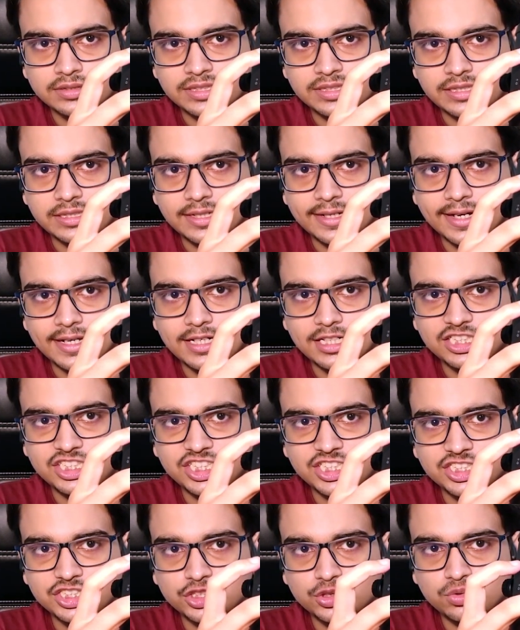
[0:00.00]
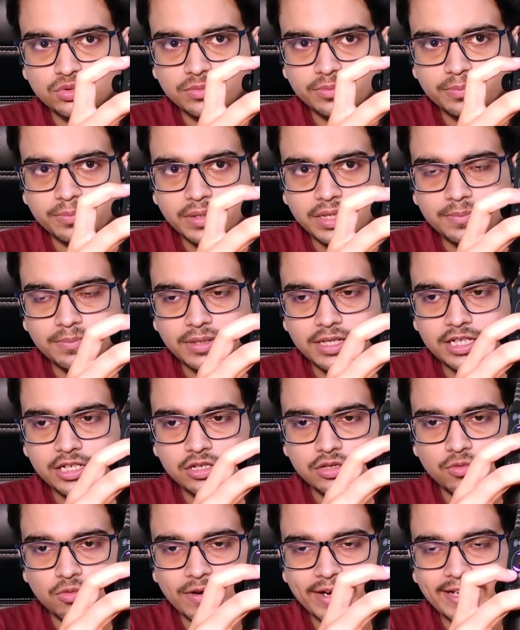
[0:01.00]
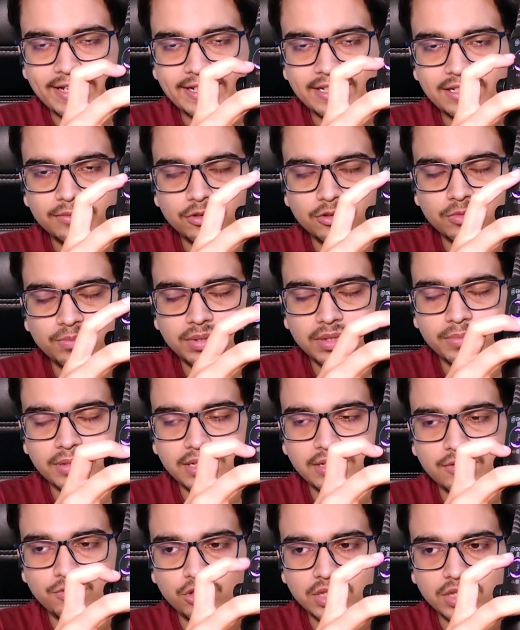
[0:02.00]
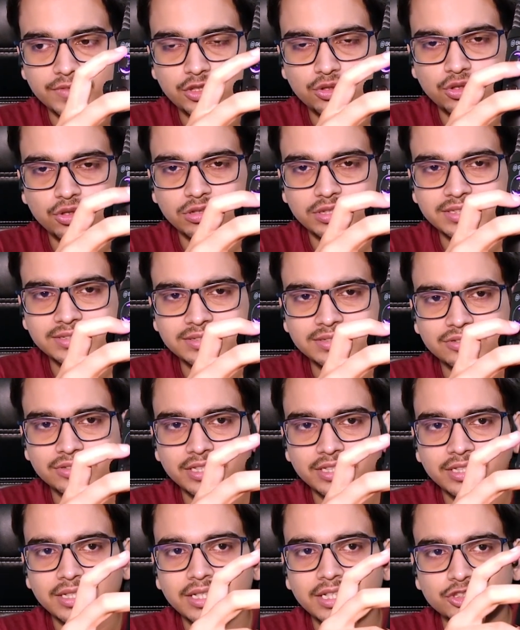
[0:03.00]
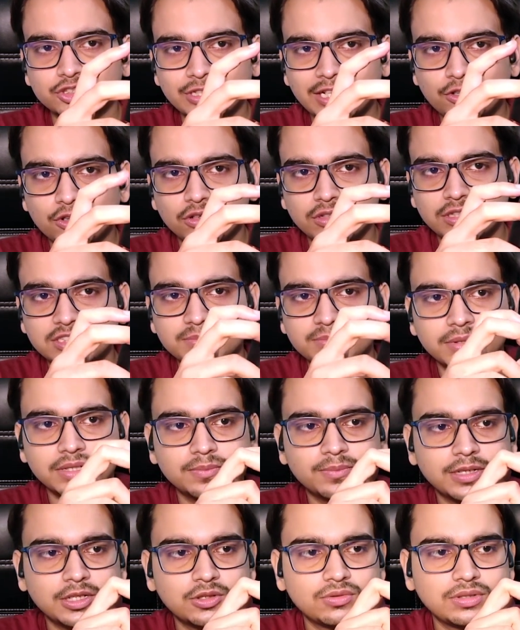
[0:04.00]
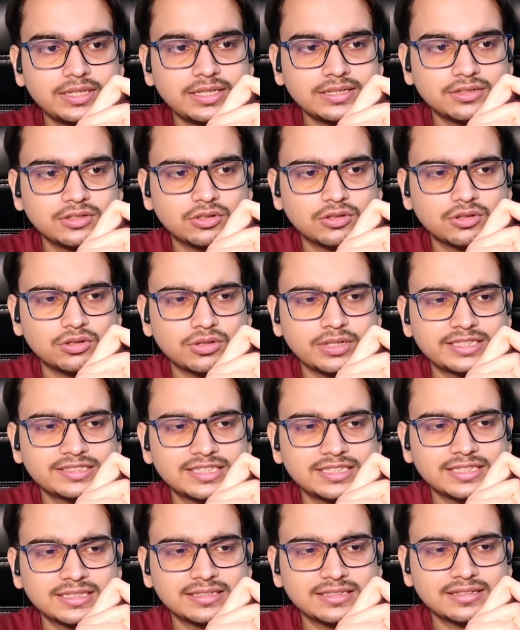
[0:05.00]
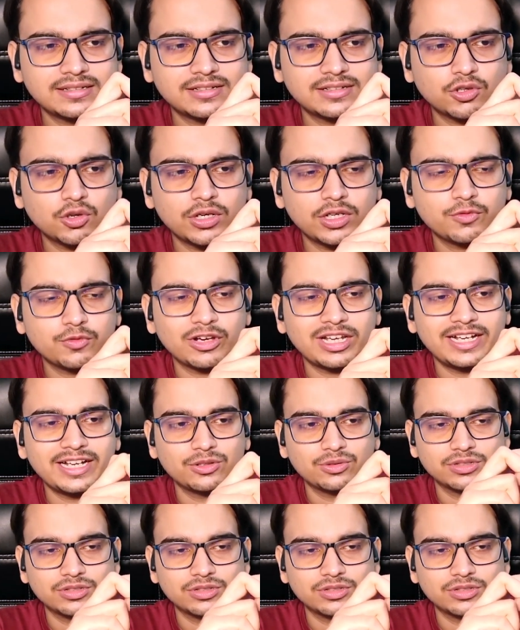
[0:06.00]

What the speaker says: See, the color changed to purple, violet, or purple, whatever you call this. Okay, so I'll call this purple only, or let's say call it violet.